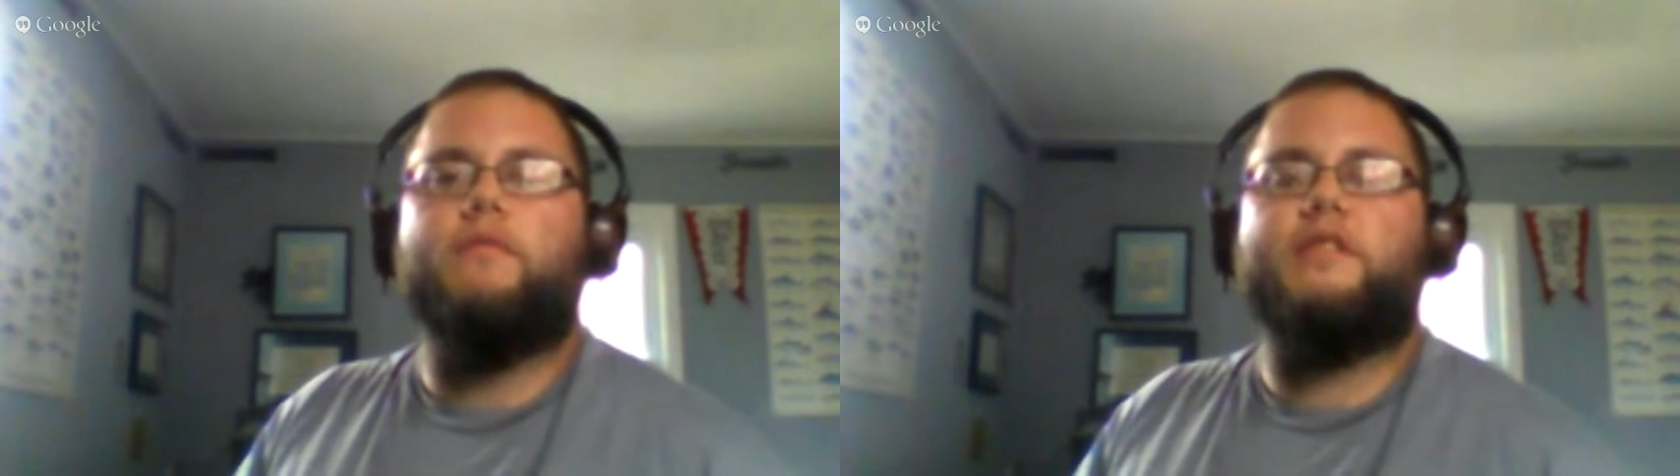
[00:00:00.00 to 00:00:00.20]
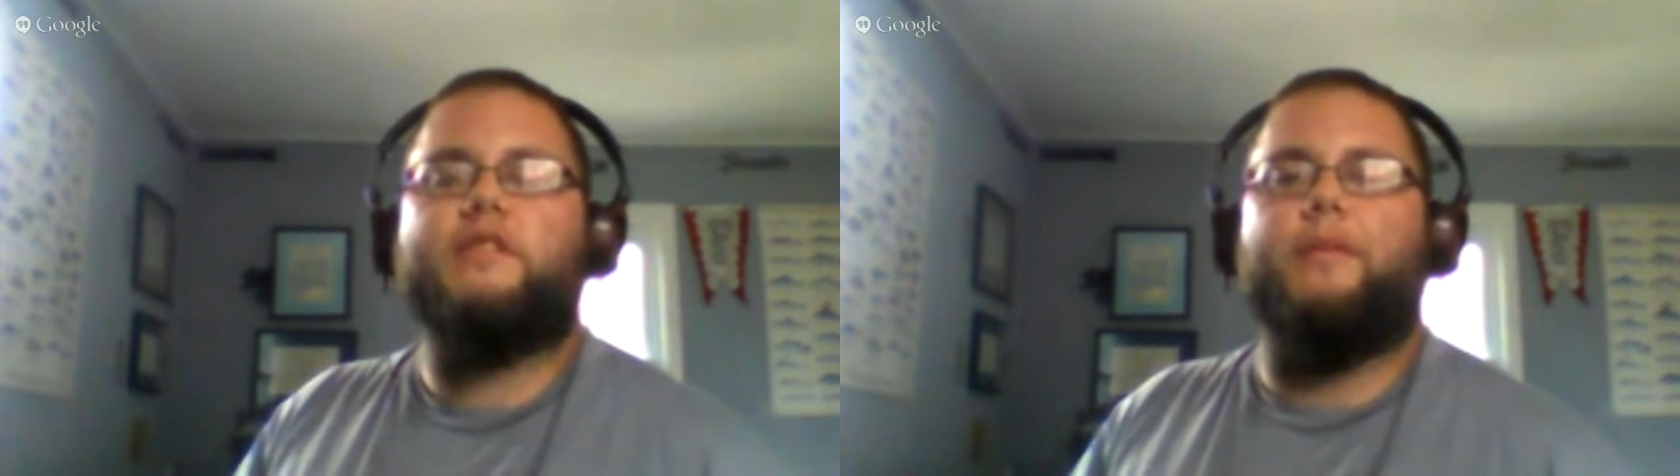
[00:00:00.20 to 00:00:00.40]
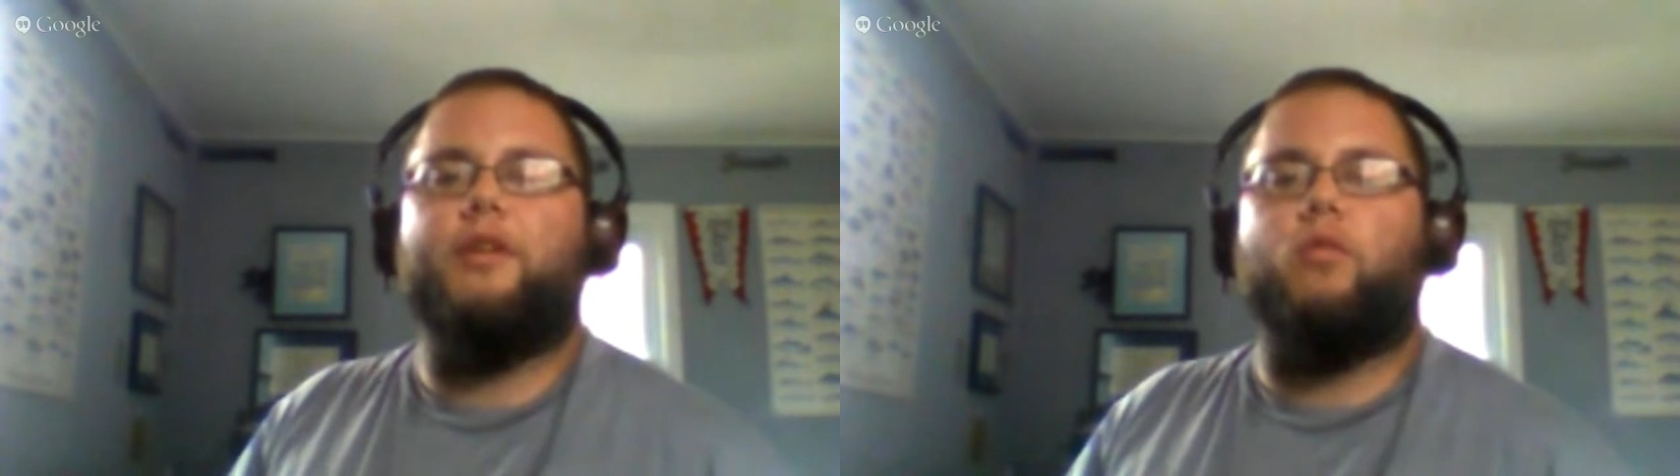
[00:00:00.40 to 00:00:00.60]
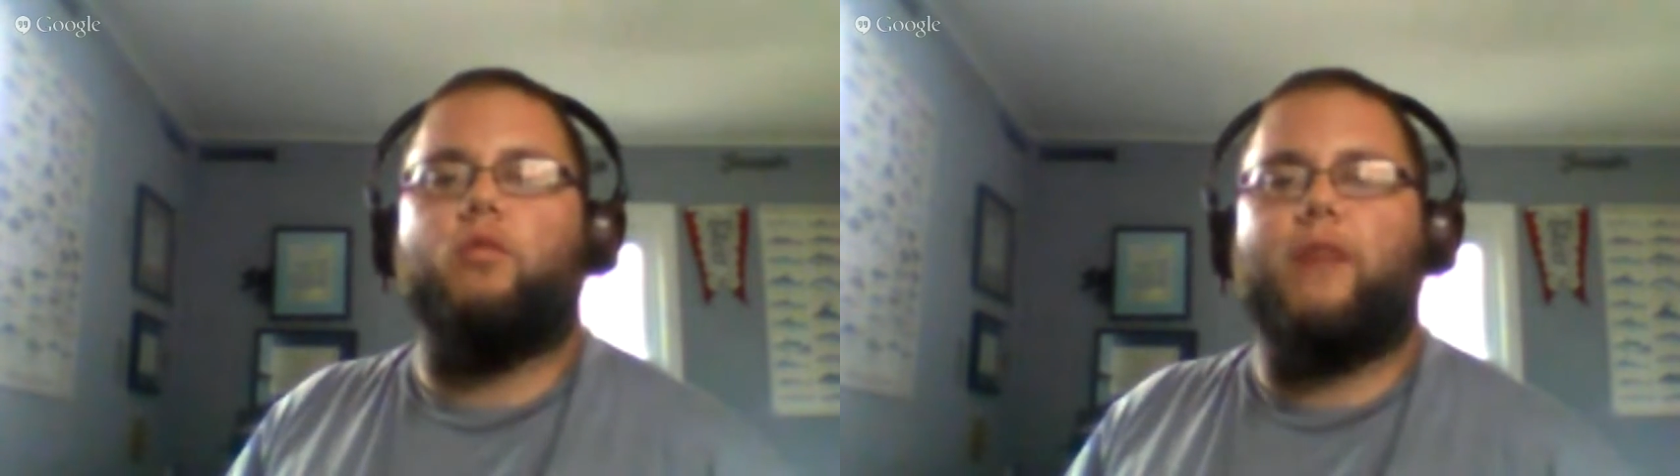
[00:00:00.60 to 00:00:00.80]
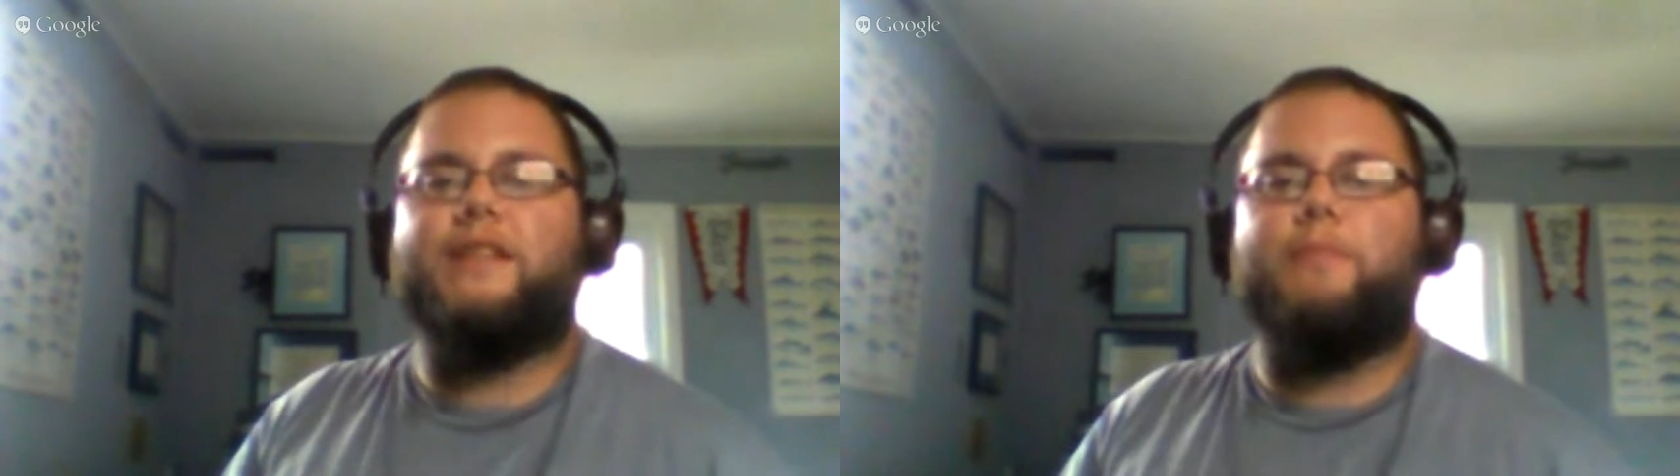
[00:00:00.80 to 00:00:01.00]
some of the
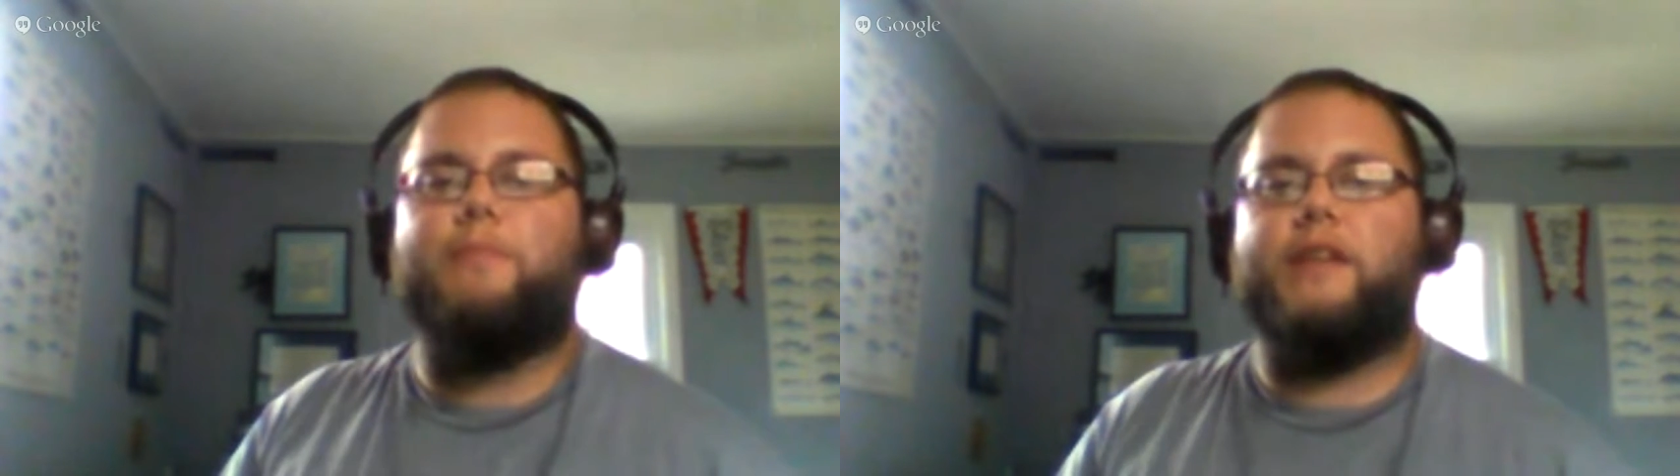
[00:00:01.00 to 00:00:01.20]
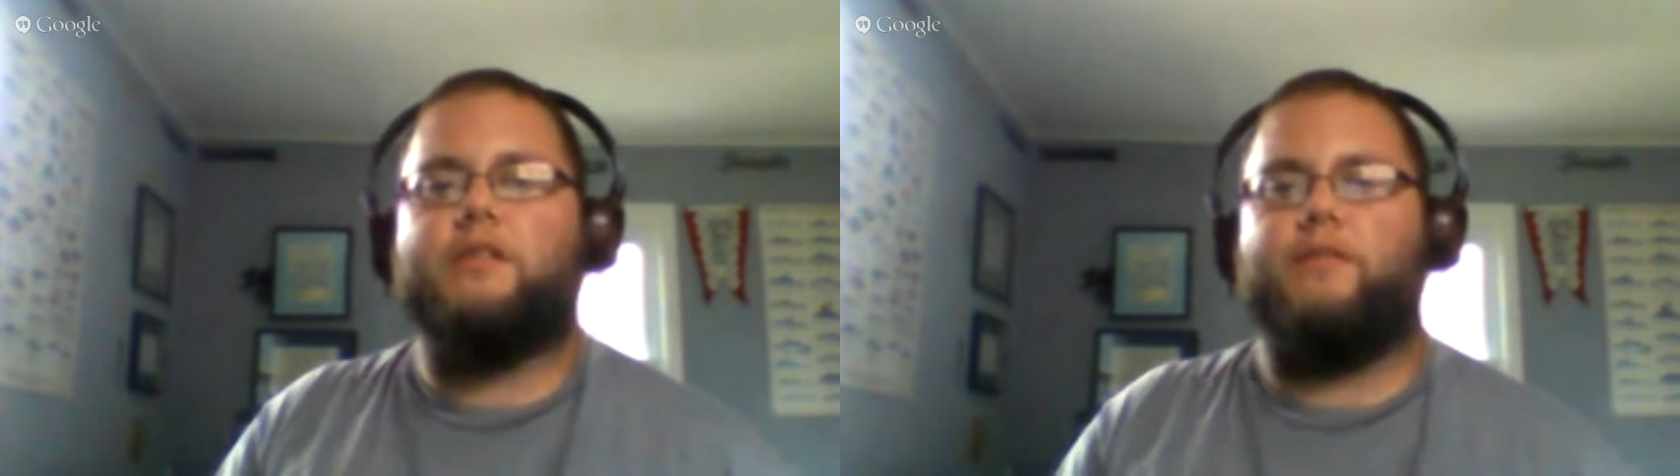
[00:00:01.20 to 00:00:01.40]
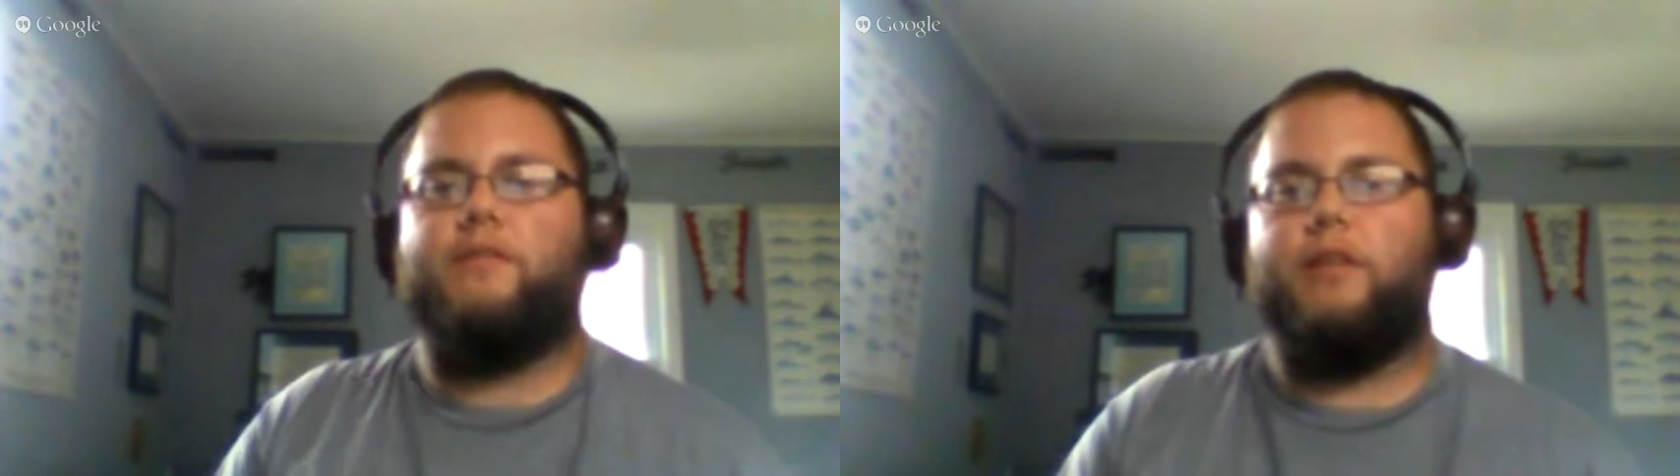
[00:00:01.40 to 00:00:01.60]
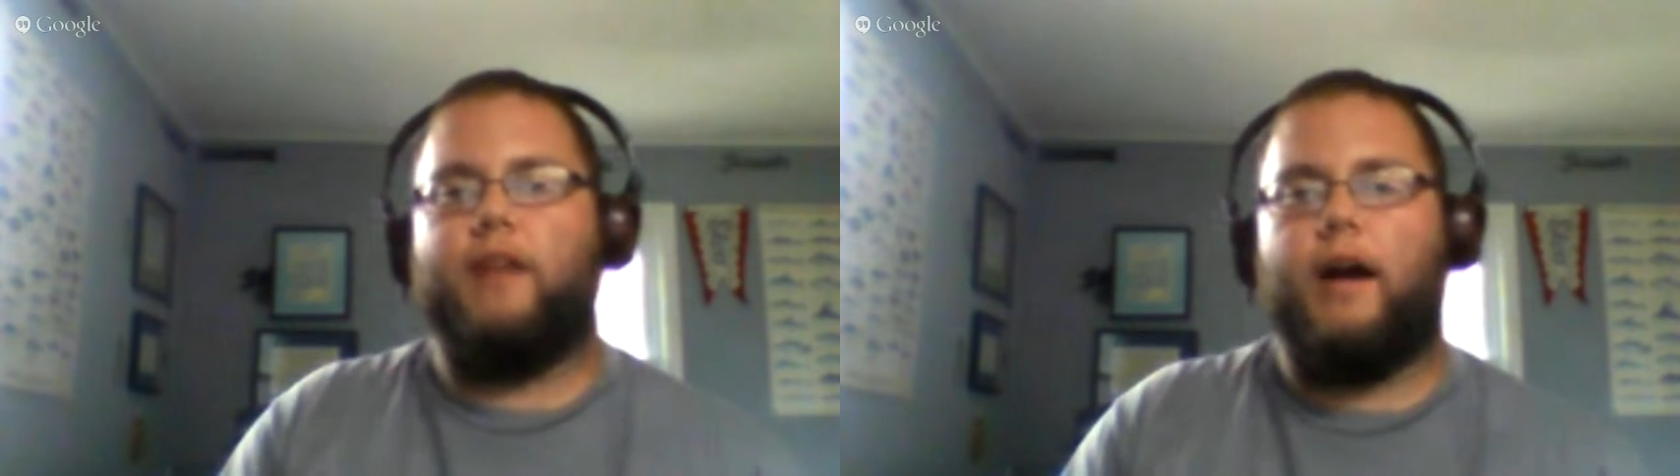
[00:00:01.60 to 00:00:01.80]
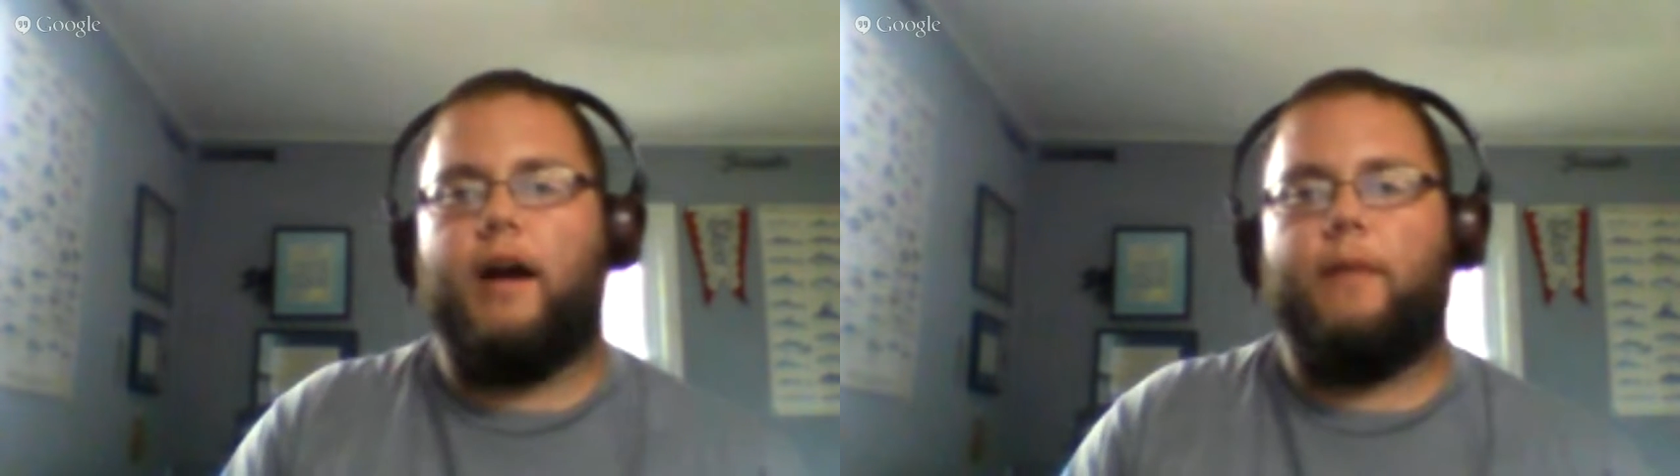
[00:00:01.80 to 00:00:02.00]
greatest matches of all
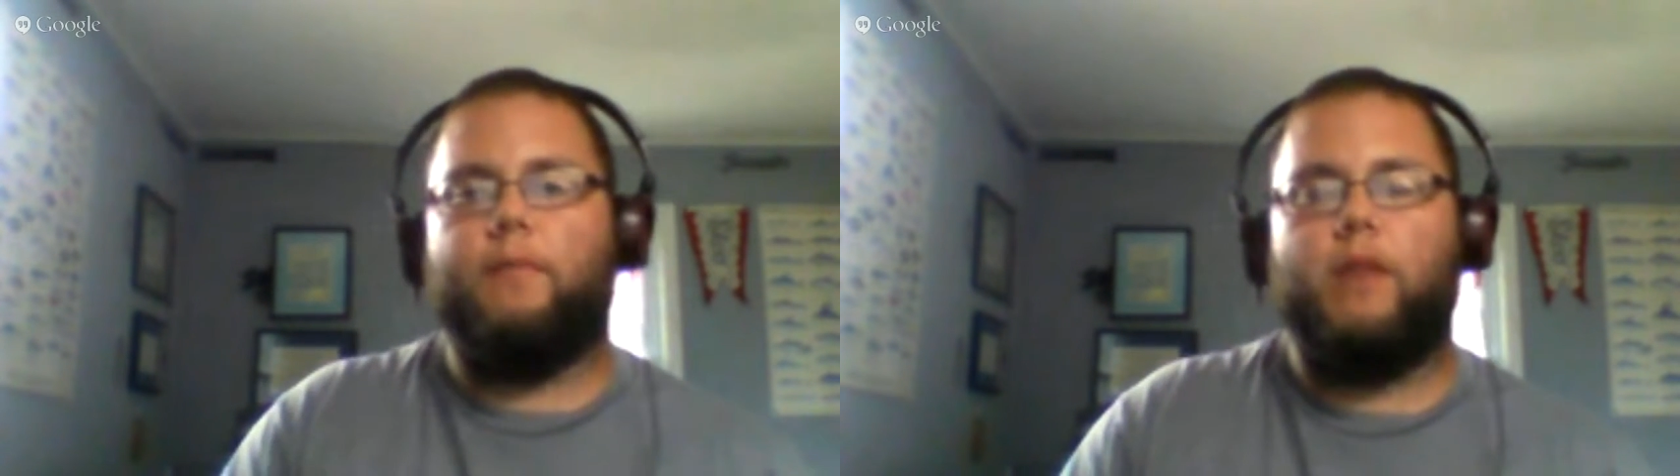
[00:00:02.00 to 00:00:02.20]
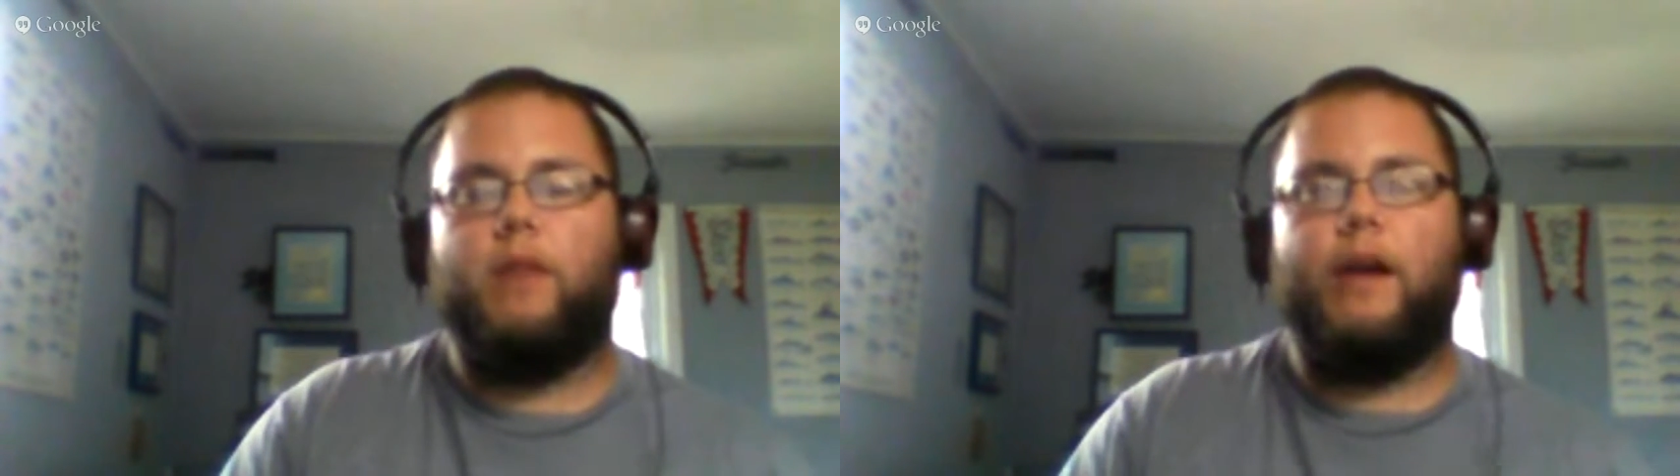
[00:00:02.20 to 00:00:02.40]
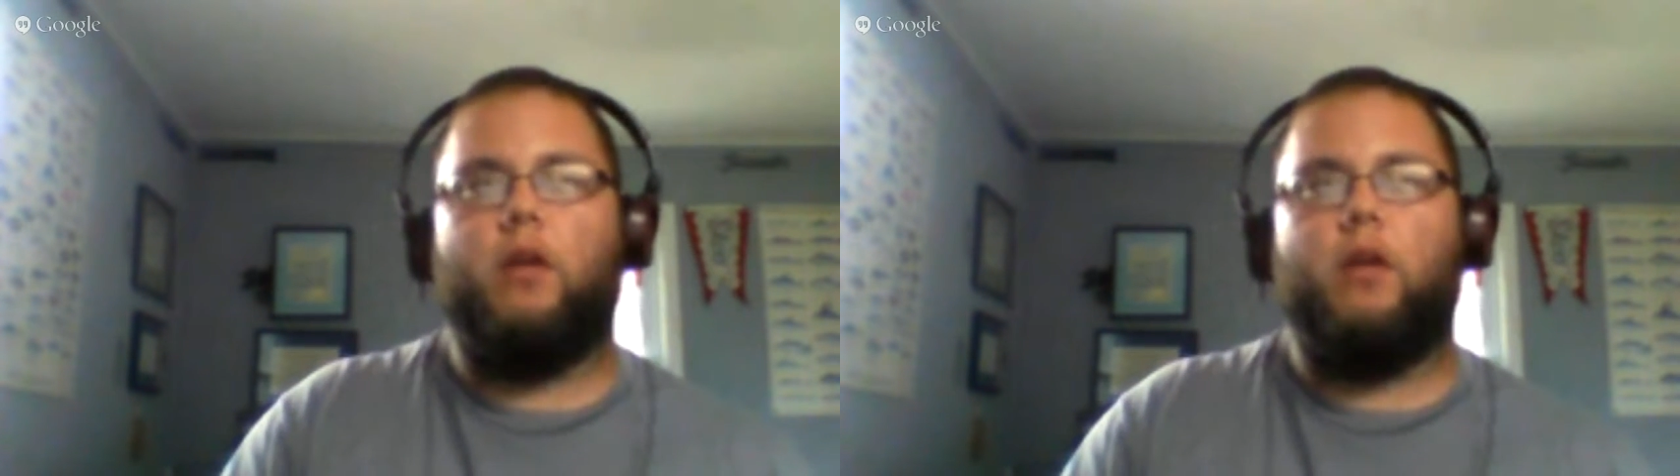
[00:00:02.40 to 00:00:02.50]
time, right?